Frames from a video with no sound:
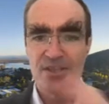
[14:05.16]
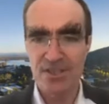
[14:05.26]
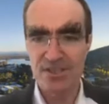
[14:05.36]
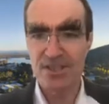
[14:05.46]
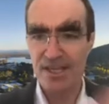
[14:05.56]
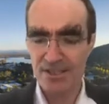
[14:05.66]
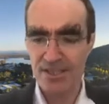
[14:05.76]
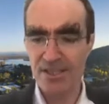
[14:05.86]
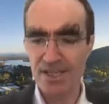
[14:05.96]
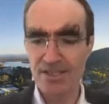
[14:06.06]
This is in our
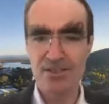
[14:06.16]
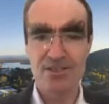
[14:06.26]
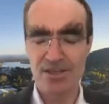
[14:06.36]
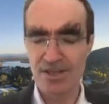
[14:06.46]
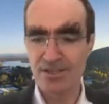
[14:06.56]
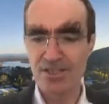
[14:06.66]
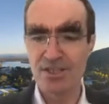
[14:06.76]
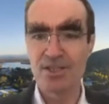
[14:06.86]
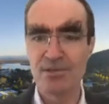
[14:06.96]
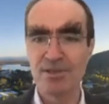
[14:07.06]
dedicated science
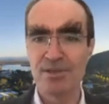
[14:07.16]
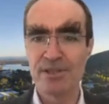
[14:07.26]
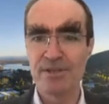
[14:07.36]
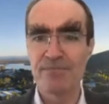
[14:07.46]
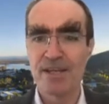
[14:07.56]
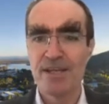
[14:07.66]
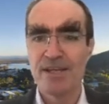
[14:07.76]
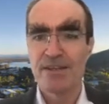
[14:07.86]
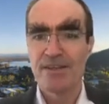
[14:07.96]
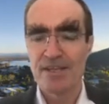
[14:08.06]
teaching building.
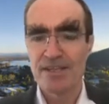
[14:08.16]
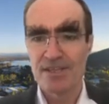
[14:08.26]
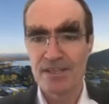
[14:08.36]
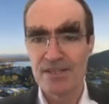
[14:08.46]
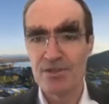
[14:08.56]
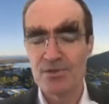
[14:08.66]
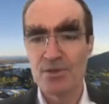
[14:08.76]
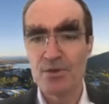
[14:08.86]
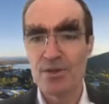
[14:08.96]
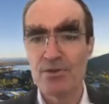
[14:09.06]
There's a
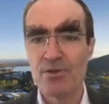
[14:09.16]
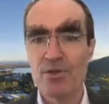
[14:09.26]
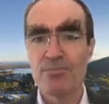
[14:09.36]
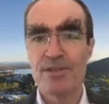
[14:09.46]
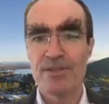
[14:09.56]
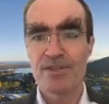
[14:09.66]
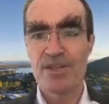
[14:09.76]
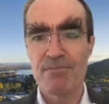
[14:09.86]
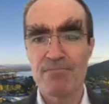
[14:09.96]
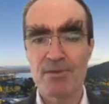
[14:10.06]
tutorial room in the
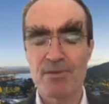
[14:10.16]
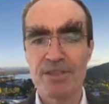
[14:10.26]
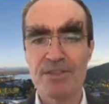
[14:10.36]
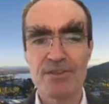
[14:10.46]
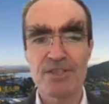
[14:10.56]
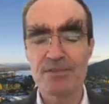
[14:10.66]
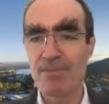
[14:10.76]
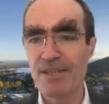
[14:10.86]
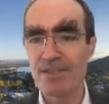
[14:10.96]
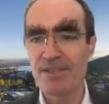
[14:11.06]
same building. So the
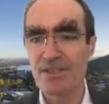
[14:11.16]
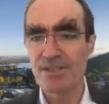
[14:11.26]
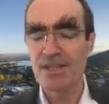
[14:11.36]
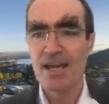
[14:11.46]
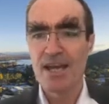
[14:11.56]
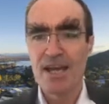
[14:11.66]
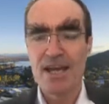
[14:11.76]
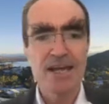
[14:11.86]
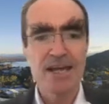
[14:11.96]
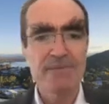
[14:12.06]
spaces
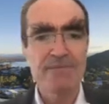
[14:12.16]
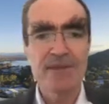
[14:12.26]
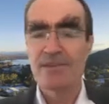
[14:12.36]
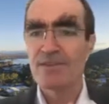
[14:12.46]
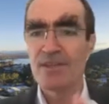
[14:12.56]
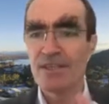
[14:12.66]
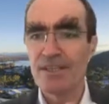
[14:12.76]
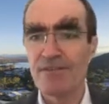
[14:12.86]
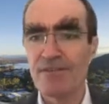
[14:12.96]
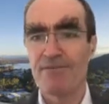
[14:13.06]
are certainly
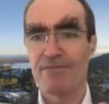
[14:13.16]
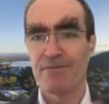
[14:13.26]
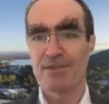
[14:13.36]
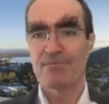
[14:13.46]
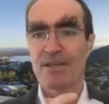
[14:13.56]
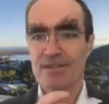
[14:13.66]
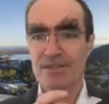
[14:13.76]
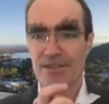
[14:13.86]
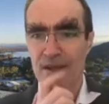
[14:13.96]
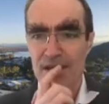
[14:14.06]
different from the
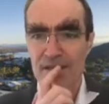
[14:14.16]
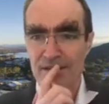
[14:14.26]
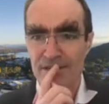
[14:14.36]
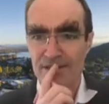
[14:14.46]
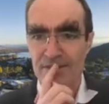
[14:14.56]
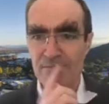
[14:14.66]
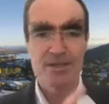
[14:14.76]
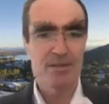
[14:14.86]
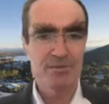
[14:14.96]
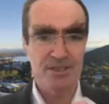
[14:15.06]
spaces I learnt in when
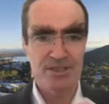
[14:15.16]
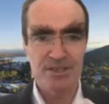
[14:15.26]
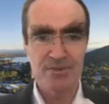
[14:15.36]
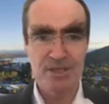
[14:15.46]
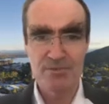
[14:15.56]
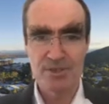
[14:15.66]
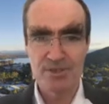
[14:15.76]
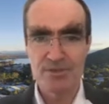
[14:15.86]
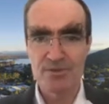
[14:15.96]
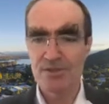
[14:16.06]
I was an undergraduate
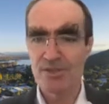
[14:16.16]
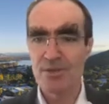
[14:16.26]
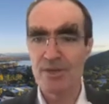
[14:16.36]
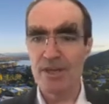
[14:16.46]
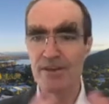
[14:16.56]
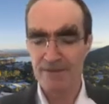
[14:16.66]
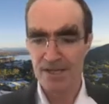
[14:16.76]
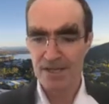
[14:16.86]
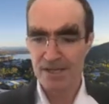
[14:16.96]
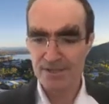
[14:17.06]
student. So we have
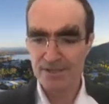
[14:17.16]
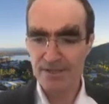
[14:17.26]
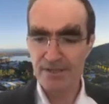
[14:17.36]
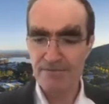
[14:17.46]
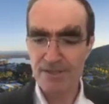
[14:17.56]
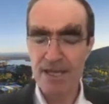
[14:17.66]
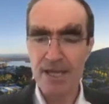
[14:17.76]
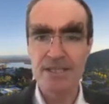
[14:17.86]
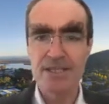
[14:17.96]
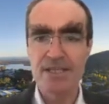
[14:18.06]

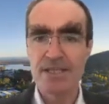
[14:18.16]
state-of-the-art